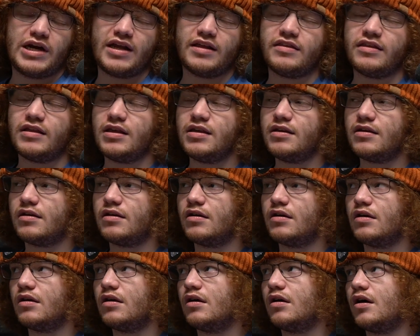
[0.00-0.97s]
But I think,
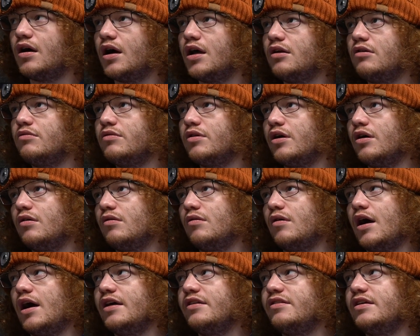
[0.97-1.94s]
I don't
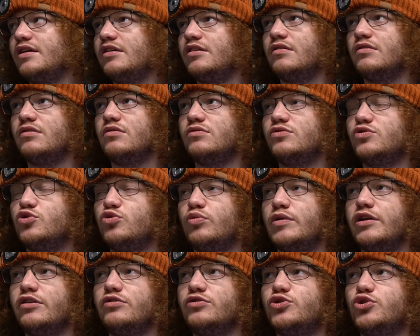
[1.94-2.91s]
know. I think
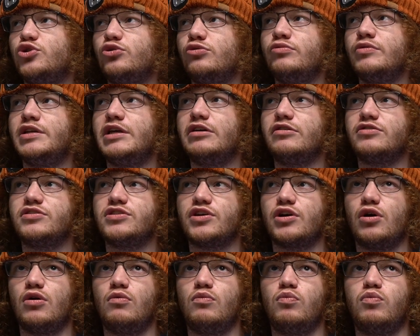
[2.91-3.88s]
Twitter two years
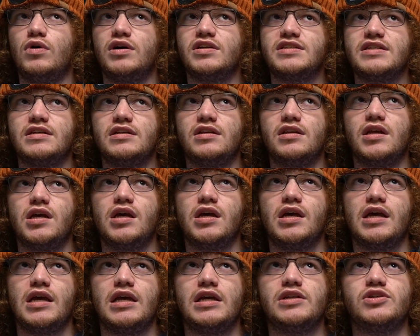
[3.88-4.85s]
ago wasn't
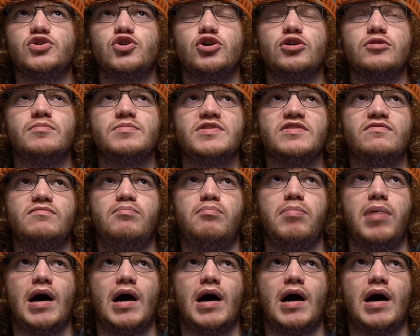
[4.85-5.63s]
in terms of